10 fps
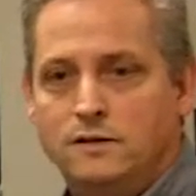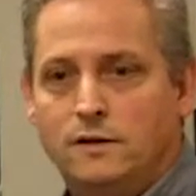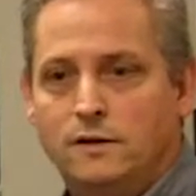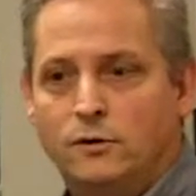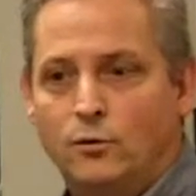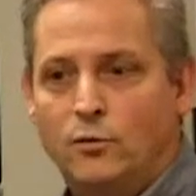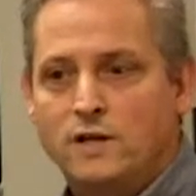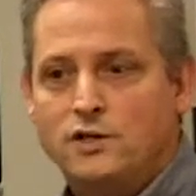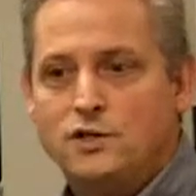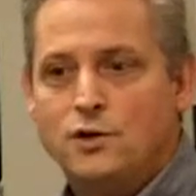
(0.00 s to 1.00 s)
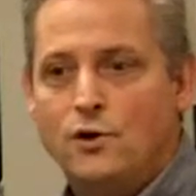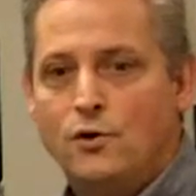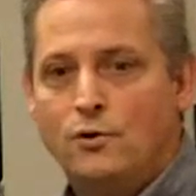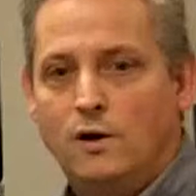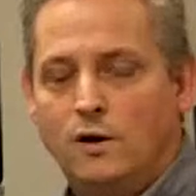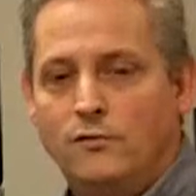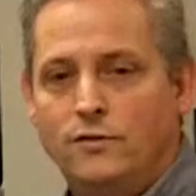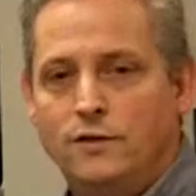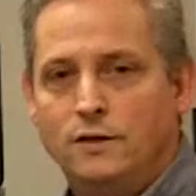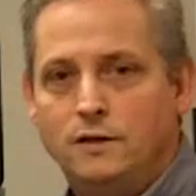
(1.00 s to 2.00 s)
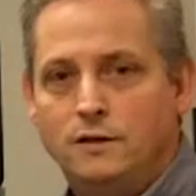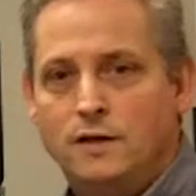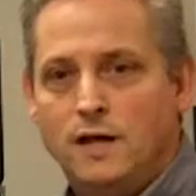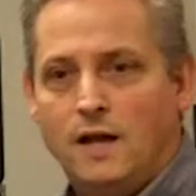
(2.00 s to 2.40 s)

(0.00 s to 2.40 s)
the ratio of the